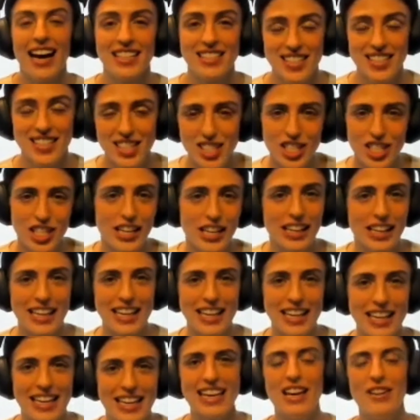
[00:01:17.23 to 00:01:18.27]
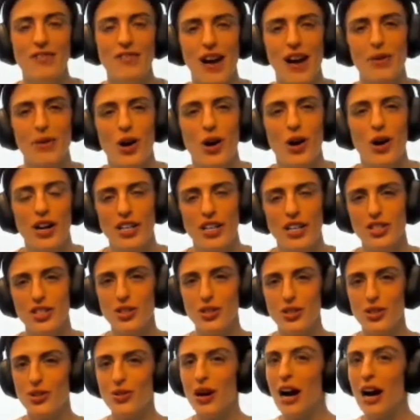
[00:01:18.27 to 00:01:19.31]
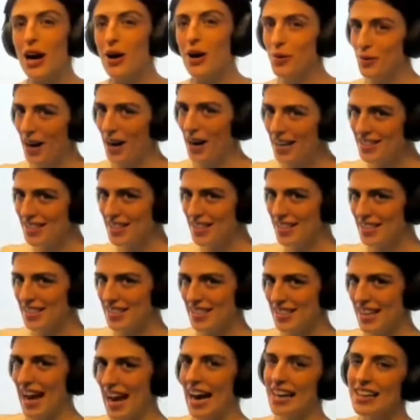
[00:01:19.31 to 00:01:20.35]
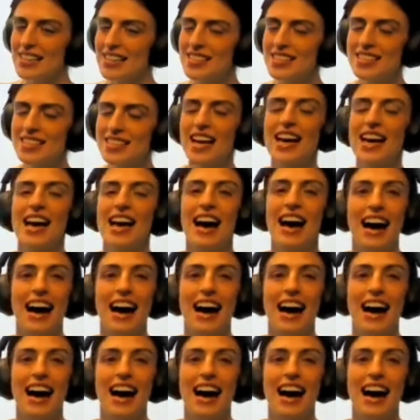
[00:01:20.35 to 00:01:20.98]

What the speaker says: Additionally, if I wanted to erase this text,